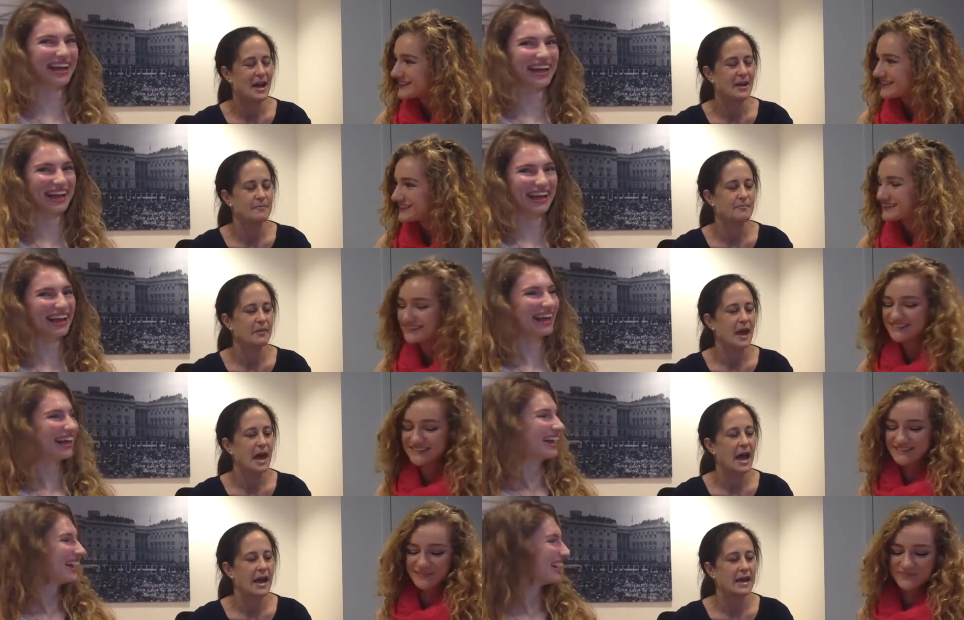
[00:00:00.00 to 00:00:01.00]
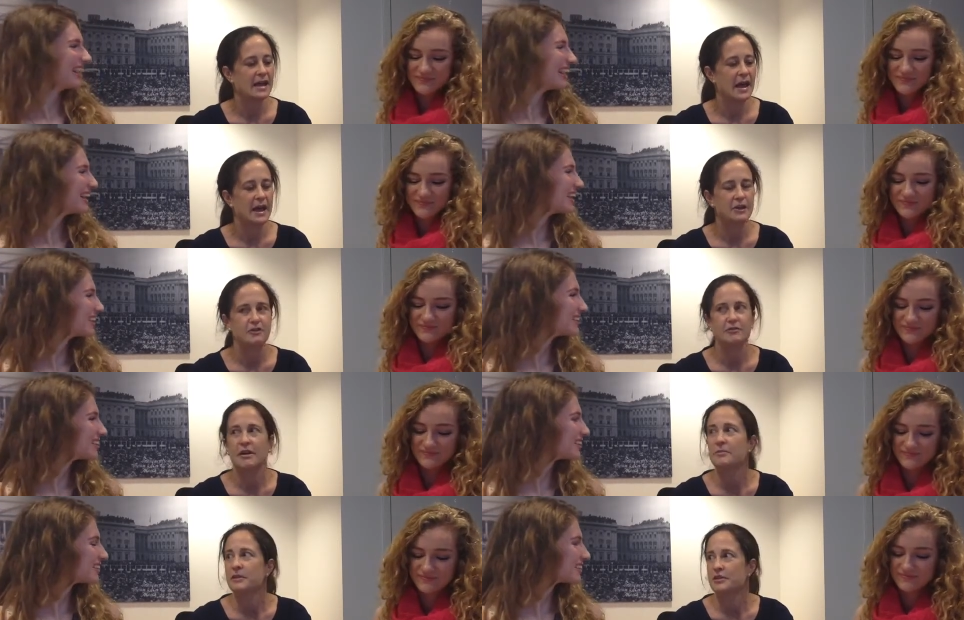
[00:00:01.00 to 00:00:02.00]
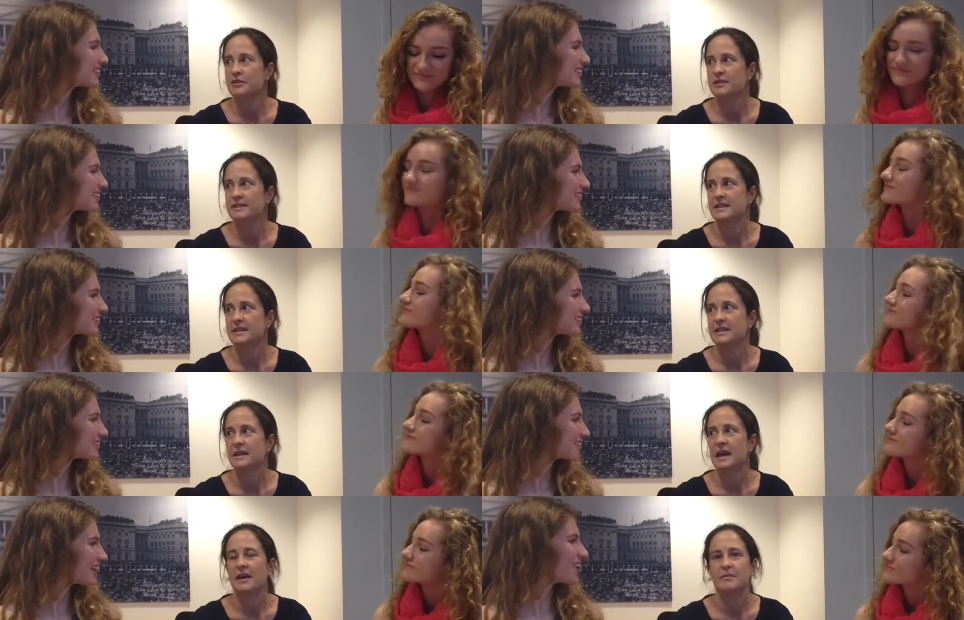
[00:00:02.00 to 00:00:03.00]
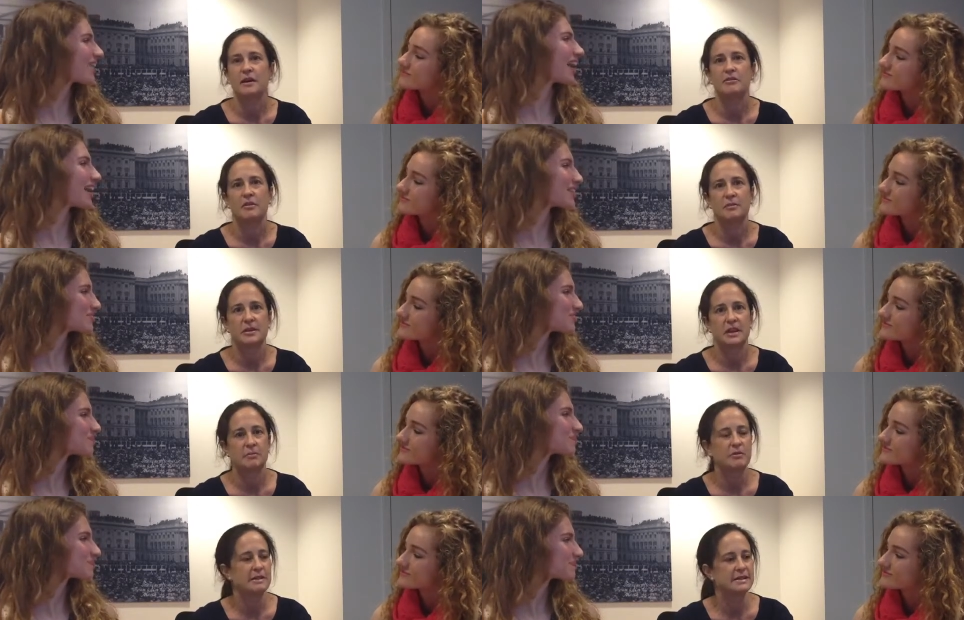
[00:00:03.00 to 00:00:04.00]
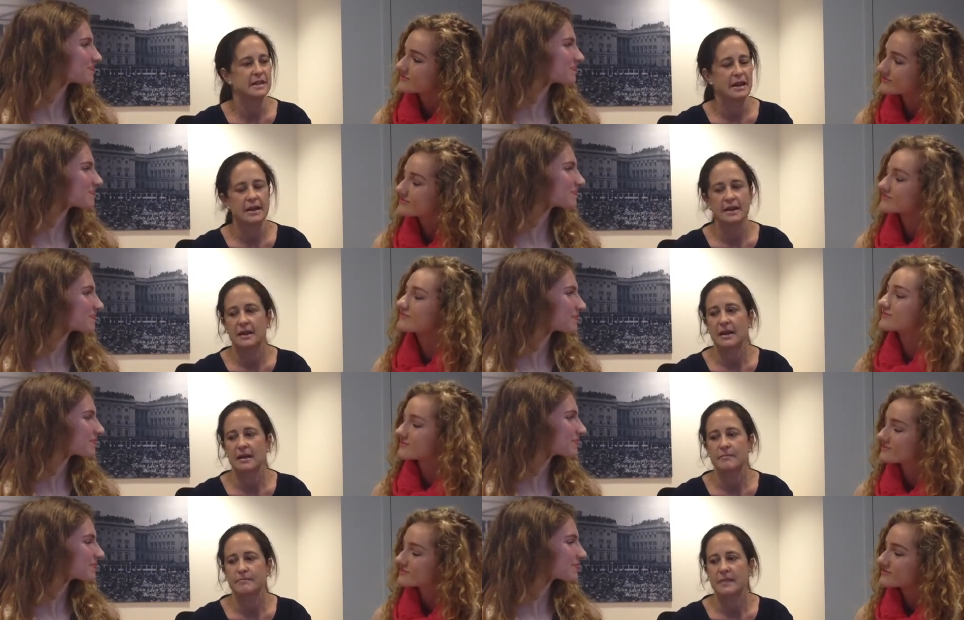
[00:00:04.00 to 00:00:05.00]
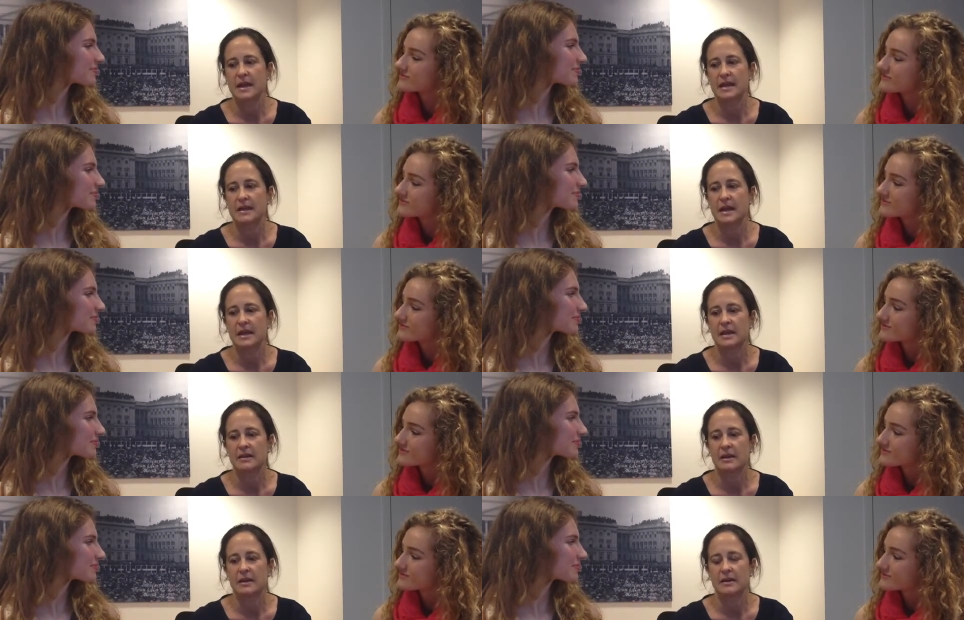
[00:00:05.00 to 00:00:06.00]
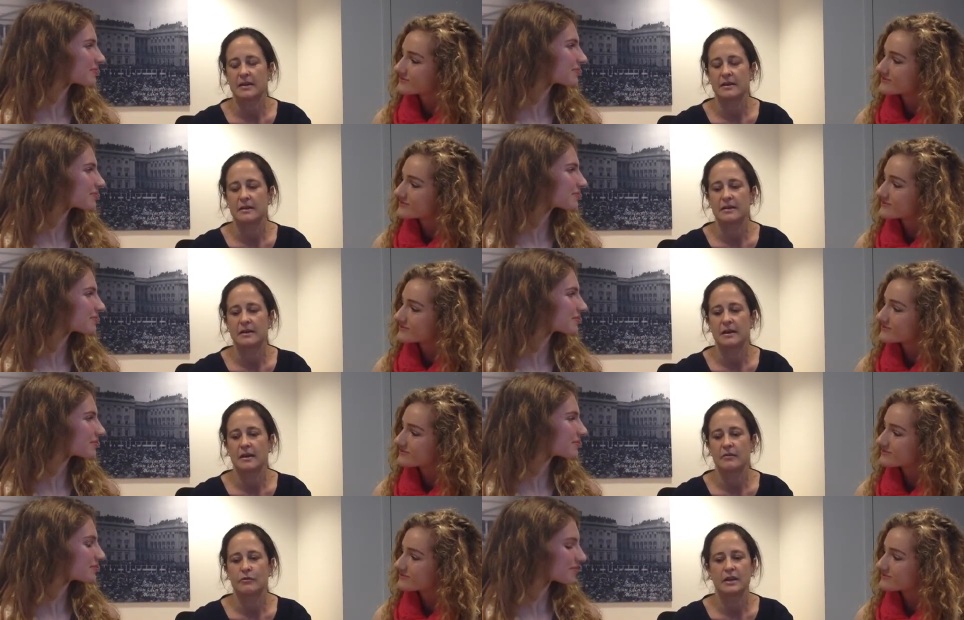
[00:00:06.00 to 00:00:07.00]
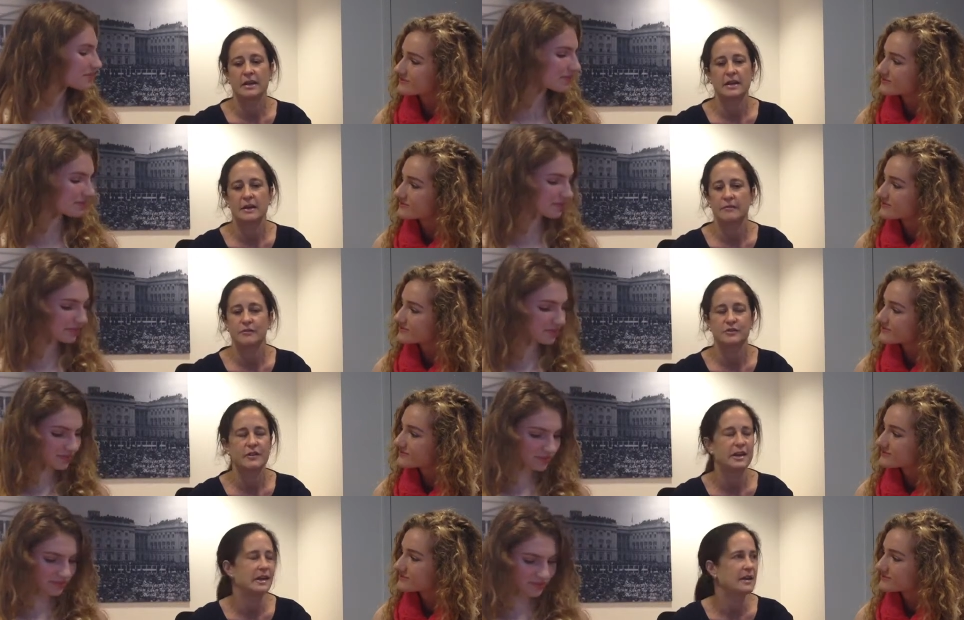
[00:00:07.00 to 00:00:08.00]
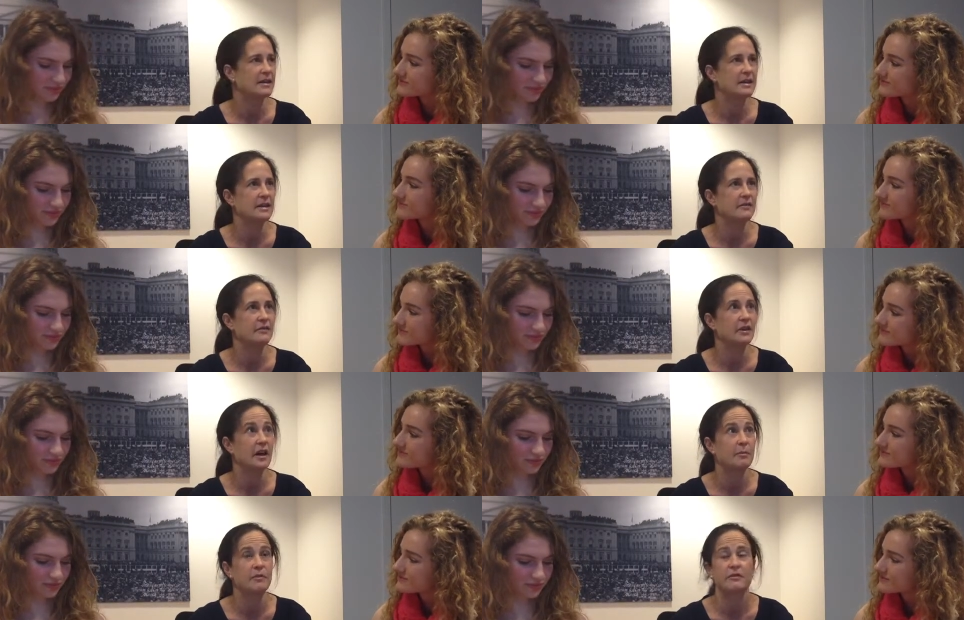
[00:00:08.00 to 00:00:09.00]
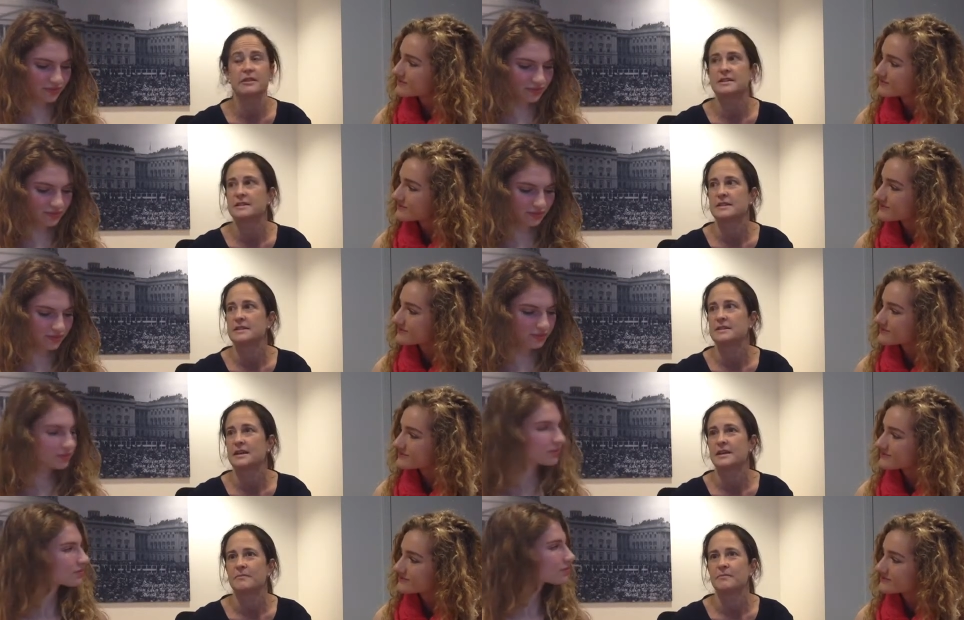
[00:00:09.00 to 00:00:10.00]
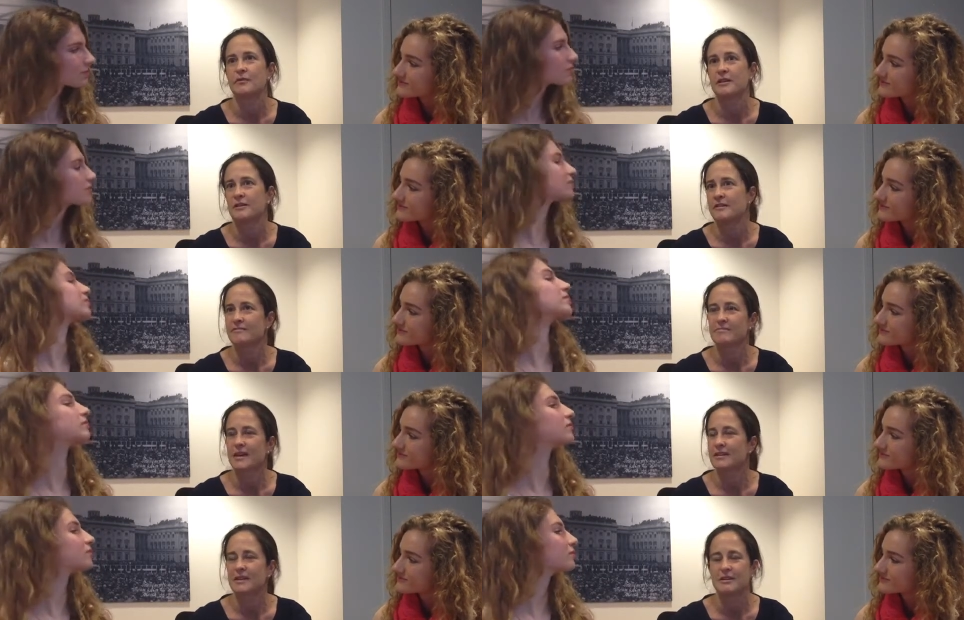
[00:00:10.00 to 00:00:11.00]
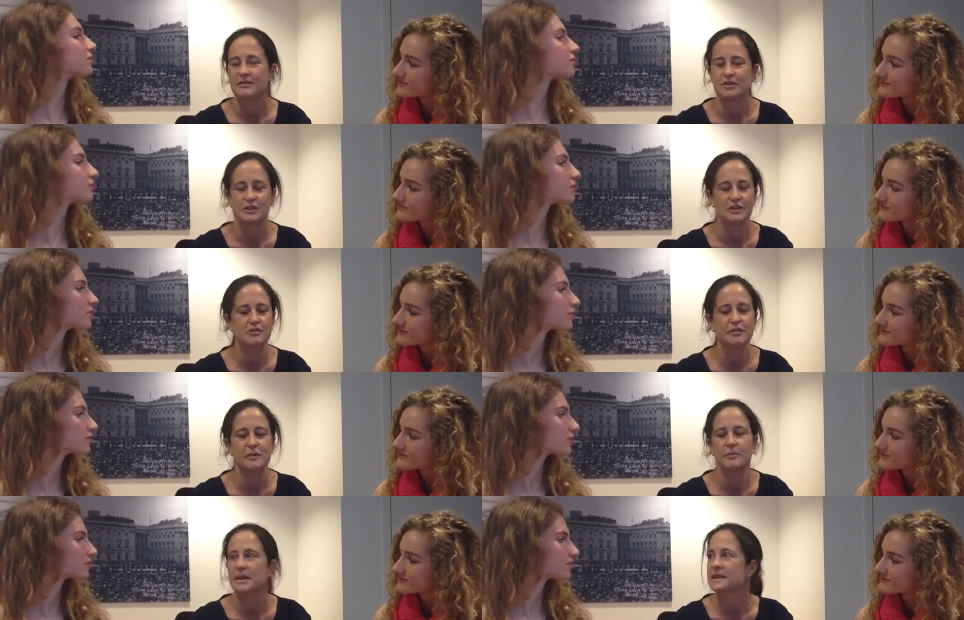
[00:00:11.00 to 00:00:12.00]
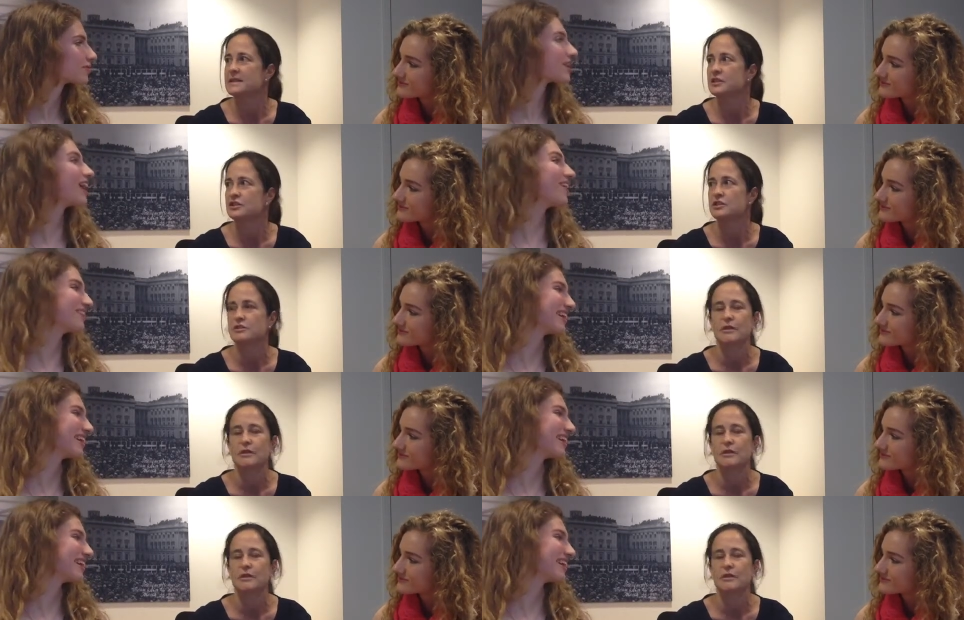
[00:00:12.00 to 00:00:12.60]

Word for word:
Speaker 1: um, I, I grew up in New York City. Um, okay. I grew up on the Upper West Side, um, and I had uh, really was very lucky for a couple of reasons. Um, one, I think New York is a terrific place, and oh, two, oh,